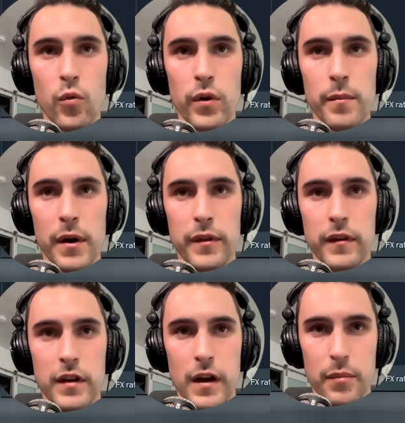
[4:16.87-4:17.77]
Don't worry about
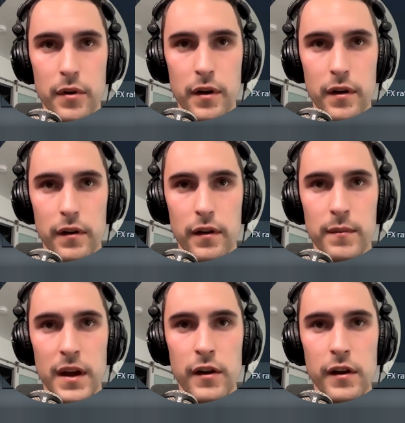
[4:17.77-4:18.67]
this top part.
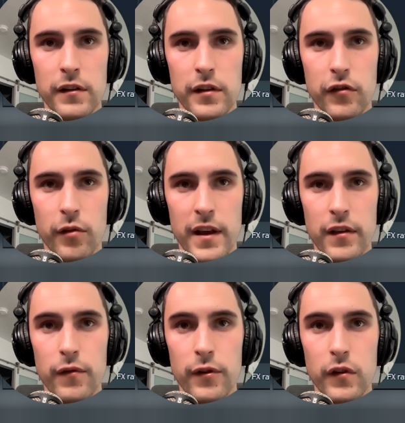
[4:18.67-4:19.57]
Come down here to
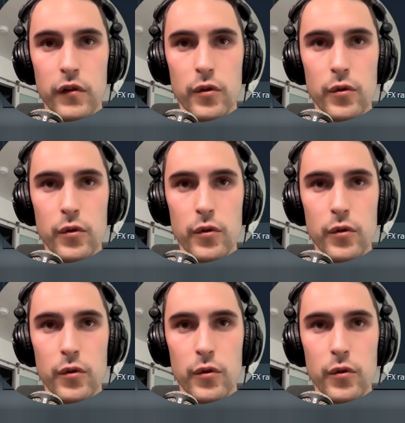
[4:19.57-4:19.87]
transfer to.